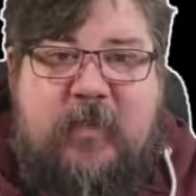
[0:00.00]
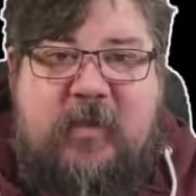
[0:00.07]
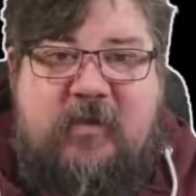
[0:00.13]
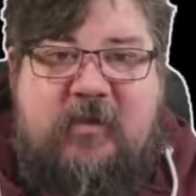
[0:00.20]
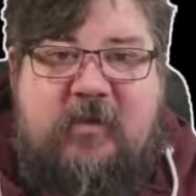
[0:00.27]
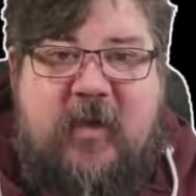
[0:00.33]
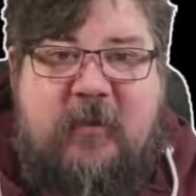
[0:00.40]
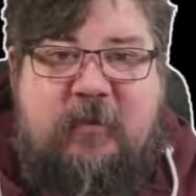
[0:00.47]

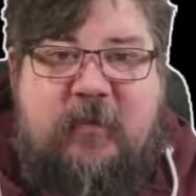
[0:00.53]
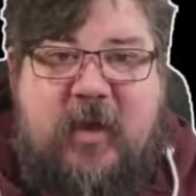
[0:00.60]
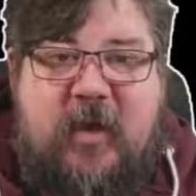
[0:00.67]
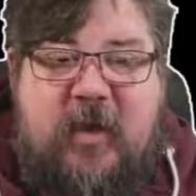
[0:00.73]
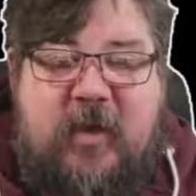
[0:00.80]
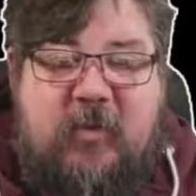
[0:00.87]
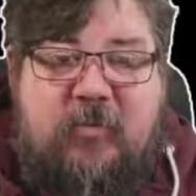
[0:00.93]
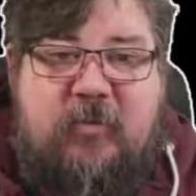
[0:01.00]
But
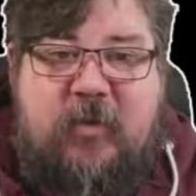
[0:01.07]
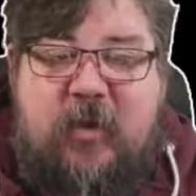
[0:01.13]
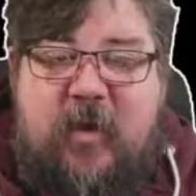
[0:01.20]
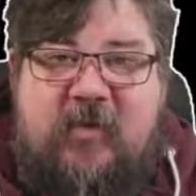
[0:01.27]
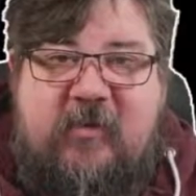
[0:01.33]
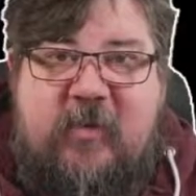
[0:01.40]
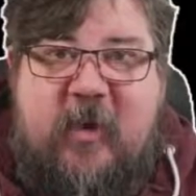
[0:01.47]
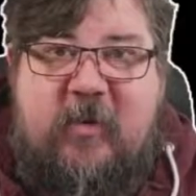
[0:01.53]

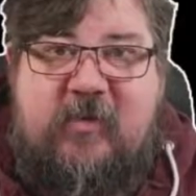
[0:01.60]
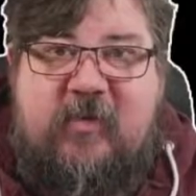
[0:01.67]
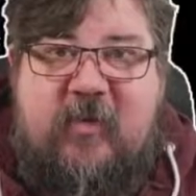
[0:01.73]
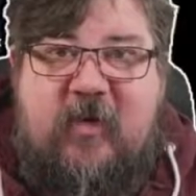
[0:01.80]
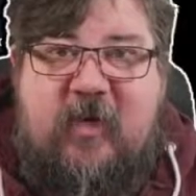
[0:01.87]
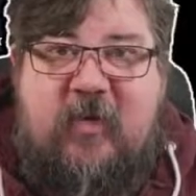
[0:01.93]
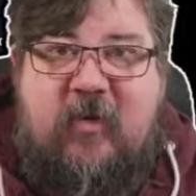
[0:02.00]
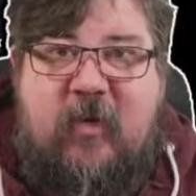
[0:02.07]
Bruno's posts
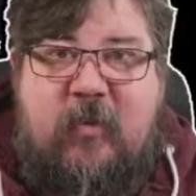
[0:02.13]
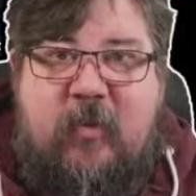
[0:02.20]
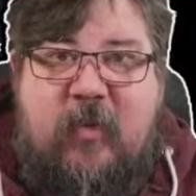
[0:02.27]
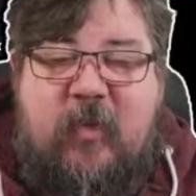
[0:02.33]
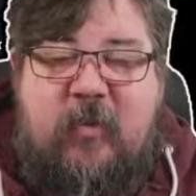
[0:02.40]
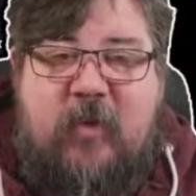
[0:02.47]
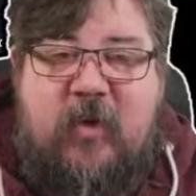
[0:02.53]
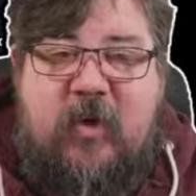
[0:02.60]
earlier on
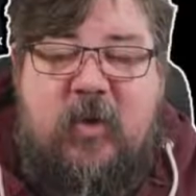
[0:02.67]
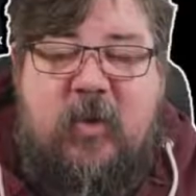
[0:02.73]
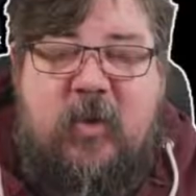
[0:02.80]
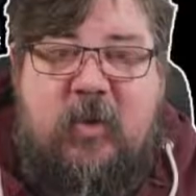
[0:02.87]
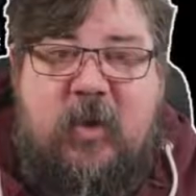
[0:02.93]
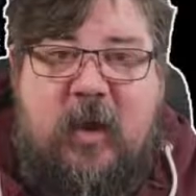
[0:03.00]
were cool.